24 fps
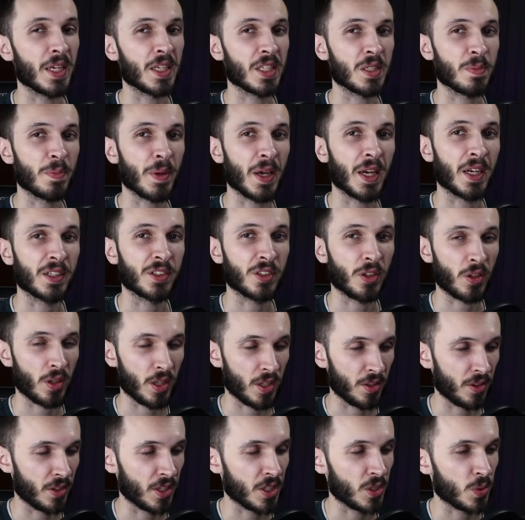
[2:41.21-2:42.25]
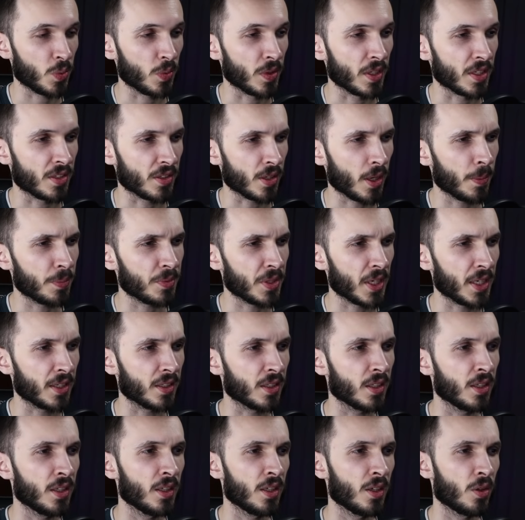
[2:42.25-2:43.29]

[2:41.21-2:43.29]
expect in this week's update,